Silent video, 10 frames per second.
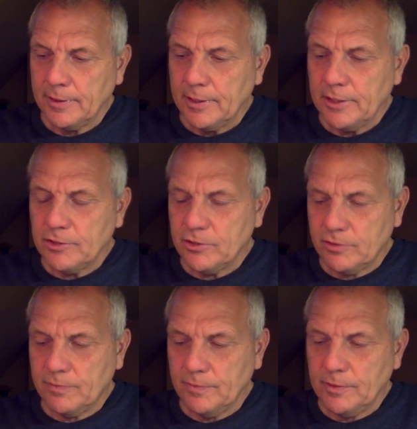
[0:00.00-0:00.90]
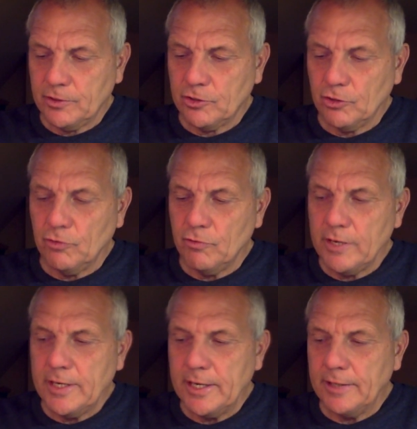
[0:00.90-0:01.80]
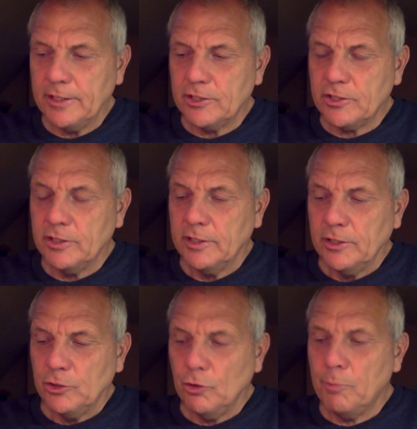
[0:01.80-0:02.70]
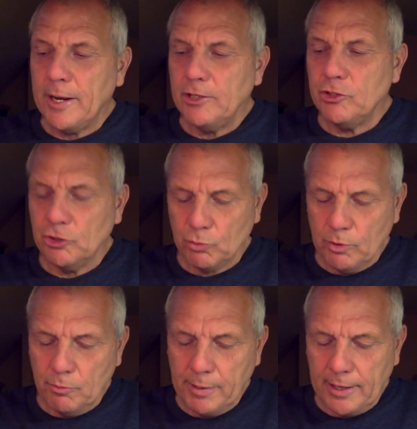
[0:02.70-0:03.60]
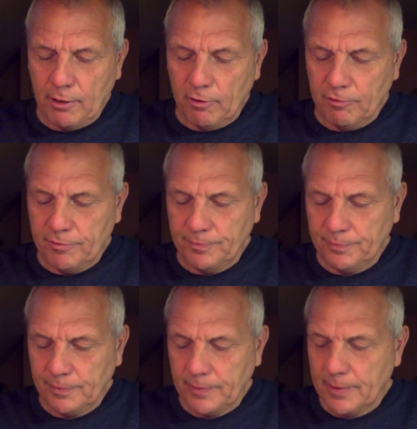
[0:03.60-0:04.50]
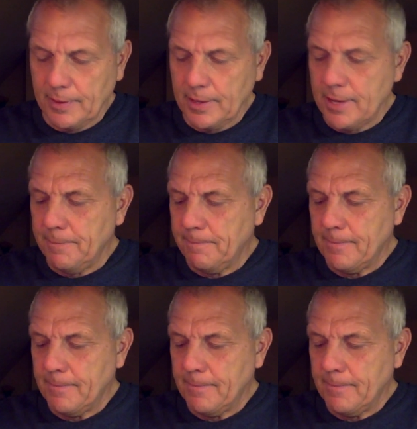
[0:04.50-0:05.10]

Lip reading: It's a good reading. This, your patience will pay off. Yeah.